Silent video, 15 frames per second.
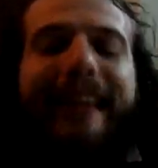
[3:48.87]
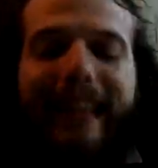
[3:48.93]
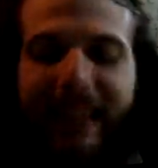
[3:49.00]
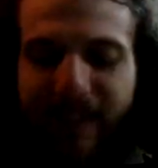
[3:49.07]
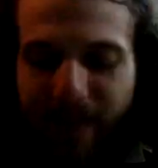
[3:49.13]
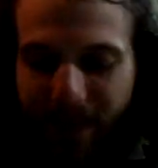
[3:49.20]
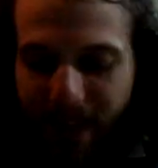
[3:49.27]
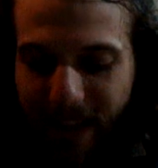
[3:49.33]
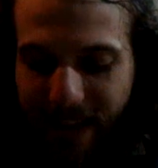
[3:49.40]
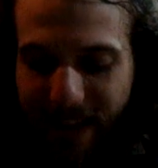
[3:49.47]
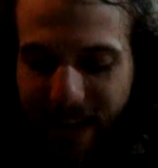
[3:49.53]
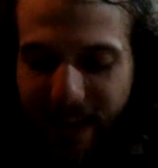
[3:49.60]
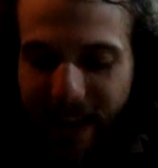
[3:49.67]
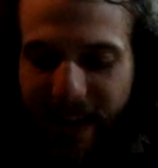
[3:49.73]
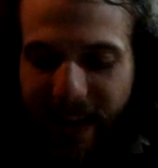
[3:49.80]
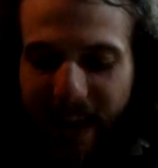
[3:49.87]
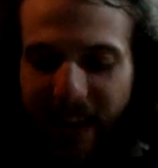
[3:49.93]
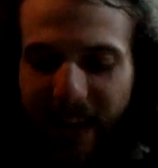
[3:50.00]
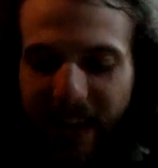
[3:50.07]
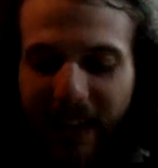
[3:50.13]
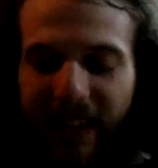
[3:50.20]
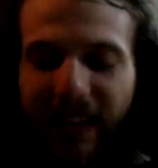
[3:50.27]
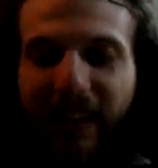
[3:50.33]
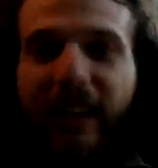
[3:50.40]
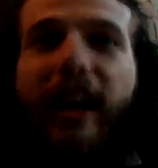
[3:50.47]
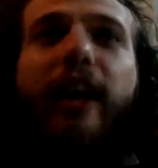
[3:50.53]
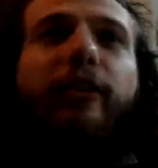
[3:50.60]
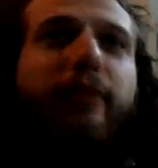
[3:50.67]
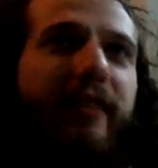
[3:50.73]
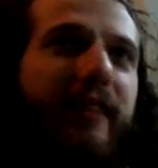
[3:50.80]
then, and
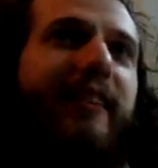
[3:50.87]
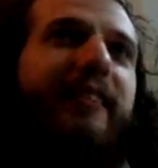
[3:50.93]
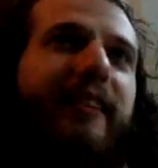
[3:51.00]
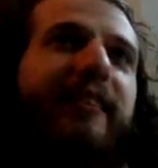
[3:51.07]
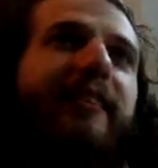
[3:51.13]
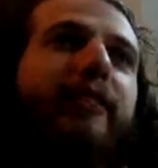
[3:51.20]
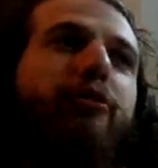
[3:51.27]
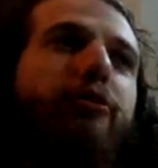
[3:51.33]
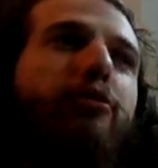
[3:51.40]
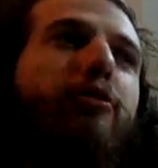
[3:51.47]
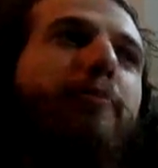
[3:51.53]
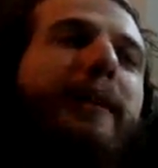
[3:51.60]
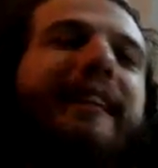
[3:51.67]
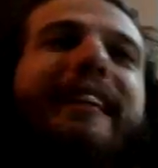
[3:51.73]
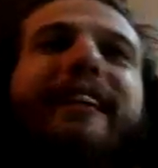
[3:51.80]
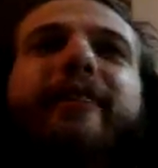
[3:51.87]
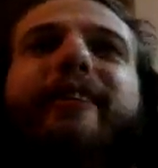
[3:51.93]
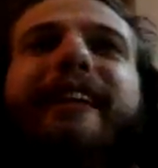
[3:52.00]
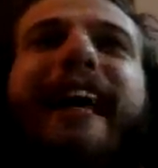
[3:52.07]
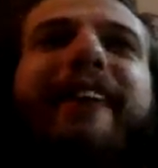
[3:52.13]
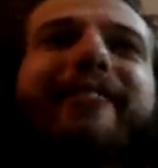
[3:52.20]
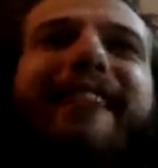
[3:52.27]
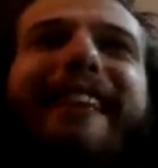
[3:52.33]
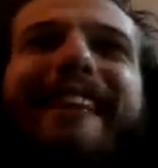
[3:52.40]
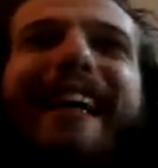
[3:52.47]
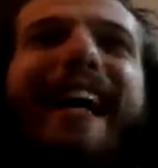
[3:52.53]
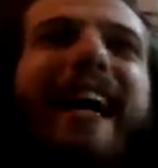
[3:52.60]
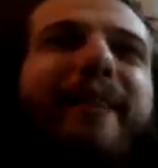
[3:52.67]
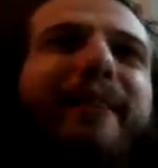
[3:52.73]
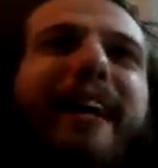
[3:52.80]
laundries existed, true, but they did not have the
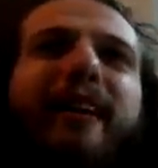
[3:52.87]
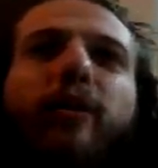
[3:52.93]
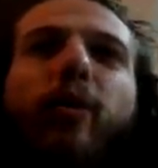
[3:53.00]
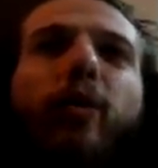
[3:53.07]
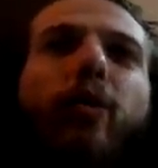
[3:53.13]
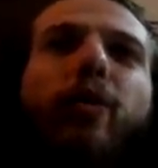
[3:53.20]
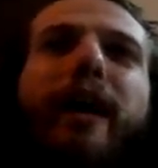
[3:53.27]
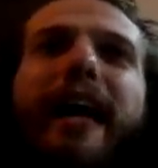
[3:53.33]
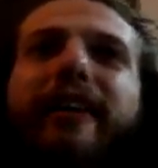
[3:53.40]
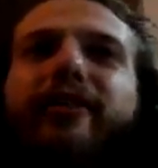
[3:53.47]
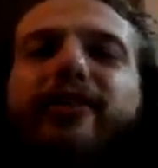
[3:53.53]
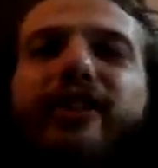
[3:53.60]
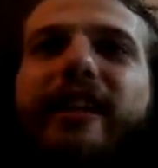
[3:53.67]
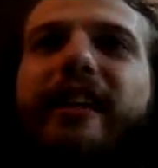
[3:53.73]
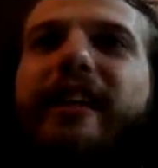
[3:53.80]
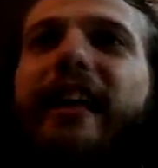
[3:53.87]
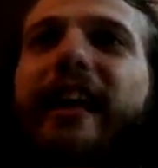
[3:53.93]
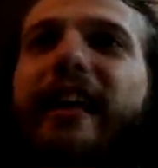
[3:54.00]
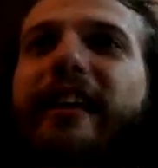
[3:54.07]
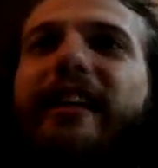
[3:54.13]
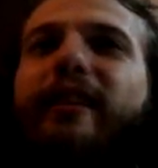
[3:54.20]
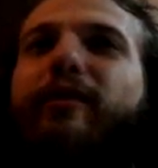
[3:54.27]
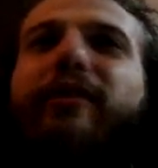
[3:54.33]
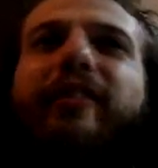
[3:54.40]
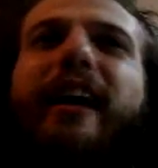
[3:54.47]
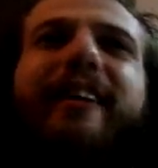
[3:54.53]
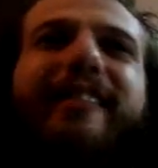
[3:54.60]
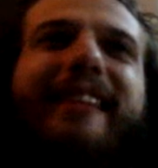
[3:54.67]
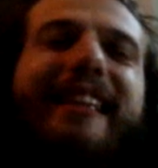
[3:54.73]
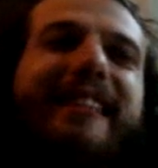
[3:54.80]
time or energy, and it was
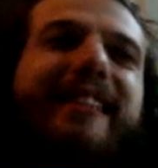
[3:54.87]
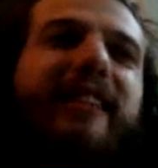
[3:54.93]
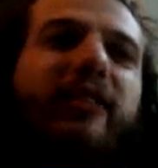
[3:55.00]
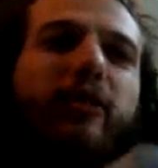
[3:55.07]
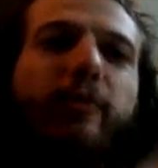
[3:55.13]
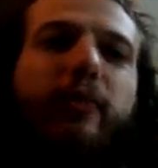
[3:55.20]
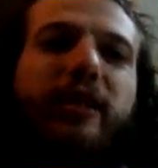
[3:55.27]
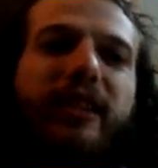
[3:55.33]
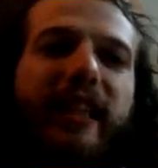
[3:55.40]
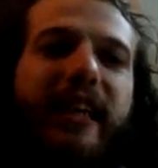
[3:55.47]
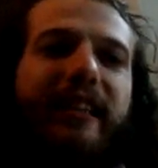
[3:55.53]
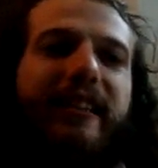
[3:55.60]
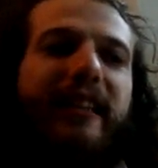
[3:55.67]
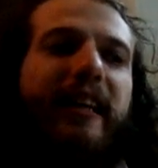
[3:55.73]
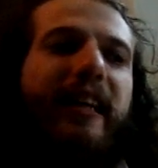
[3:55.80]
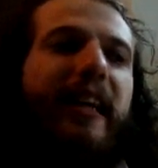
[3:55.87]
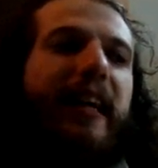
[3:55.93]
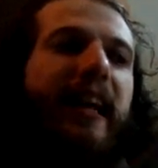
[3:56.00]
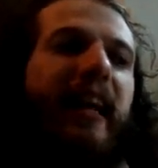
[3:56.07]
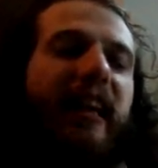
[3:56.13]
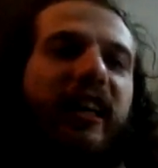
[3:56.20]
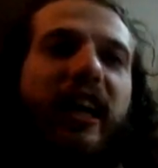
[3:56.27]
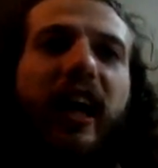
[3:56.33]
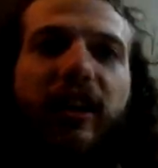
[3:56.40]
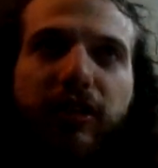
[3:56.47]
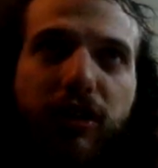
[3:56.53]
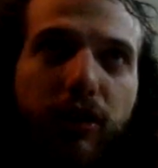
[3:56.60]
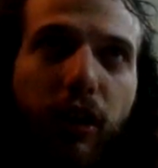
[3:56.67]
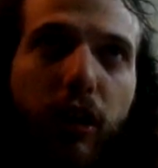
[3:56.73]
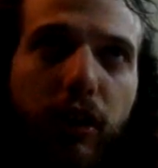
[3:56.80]
just easier to purchase a
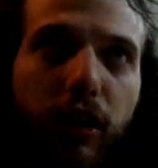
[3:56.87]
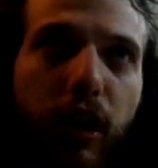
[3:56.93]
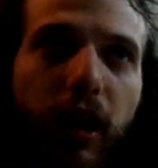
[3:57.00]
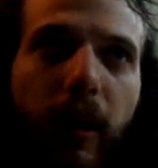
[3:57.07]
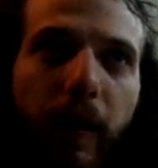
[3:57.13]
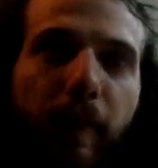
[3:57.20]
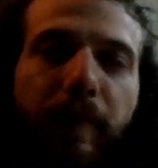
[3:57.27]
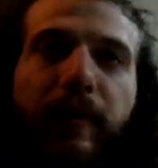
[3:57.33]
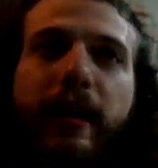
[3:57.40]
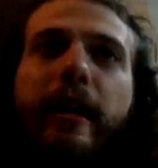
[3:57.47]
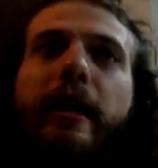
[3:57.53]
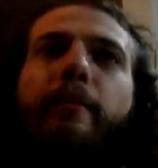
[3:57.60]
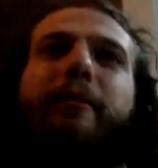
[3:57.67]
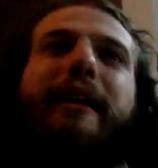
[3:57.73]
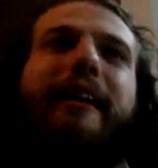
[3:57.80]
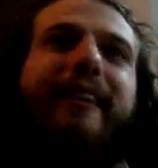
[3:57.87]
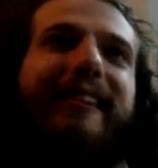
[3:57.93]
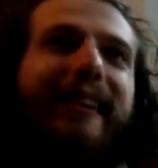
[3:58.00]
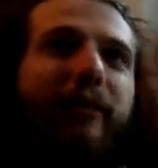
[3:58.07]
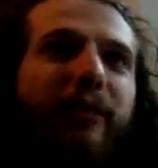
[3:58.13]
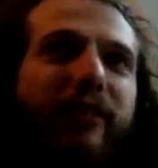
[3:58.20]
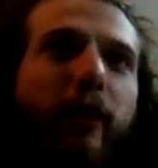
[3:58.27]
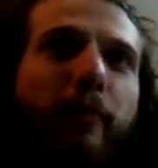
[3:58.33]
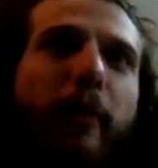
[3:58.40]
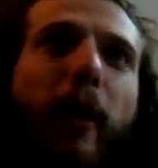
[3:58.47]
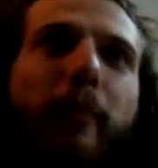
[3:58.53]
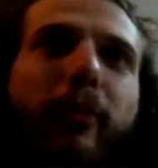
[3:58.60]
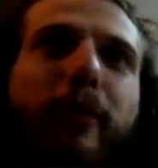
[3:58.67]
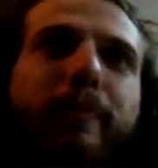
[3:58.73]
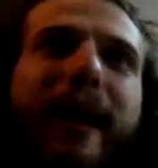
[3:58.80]
cardstock collar. Because they were so
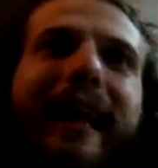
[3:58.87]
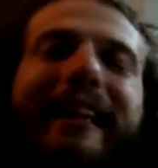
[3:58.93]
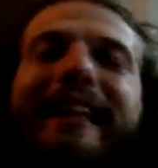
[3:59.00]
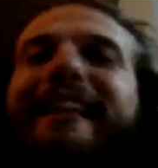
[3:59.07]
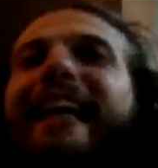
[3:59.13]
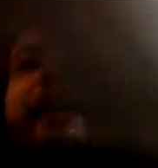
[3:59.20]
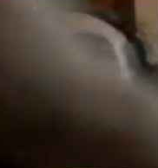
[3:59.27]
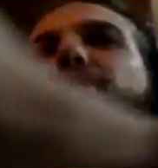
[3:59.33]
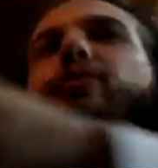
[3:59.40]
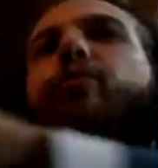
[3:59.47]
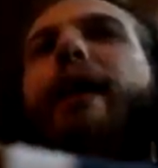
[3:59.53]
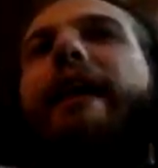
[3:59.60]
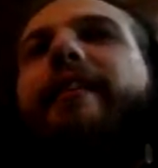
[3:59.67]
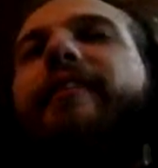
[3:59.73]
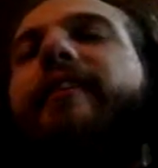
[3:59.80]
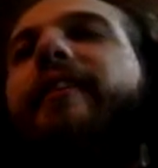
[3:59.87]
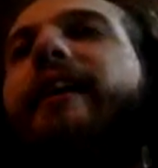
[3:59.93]
popular back then, that was when